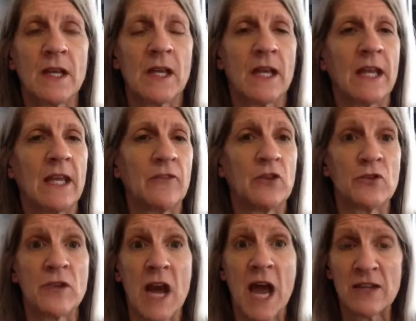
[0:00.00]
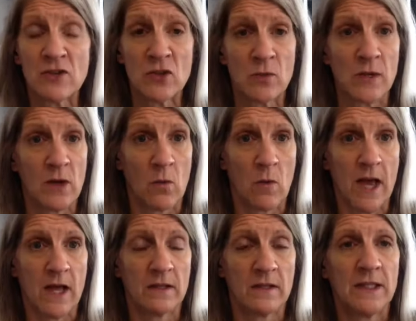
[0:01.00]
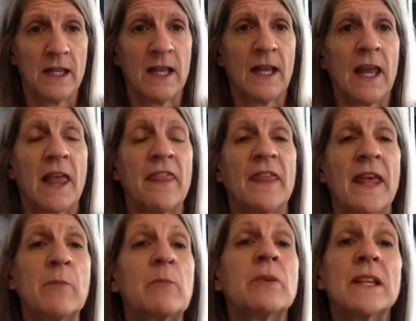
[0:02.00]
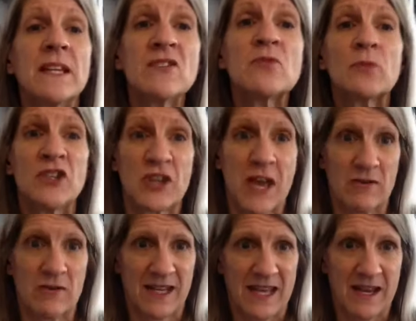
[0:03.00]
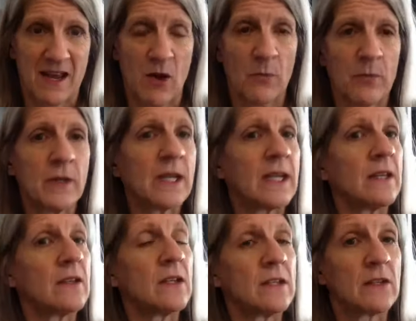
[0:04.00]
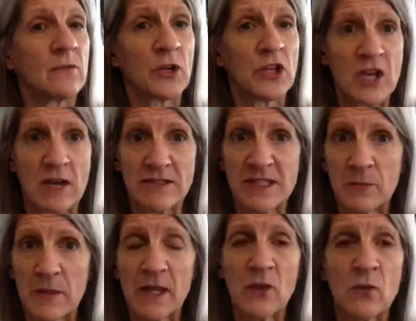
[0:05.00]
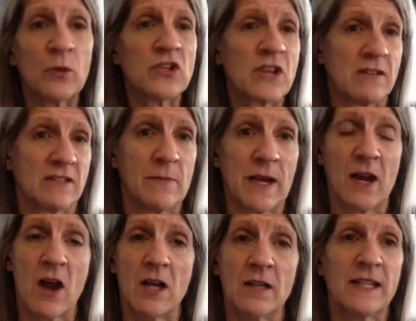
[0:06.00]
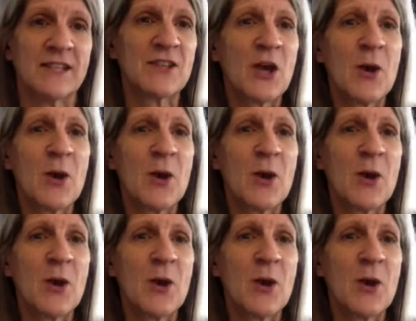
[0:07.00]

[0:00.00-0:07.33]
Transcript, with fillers: If you're not doing well, then please reach out and get help. Reach out to me, reach out to my colleagues.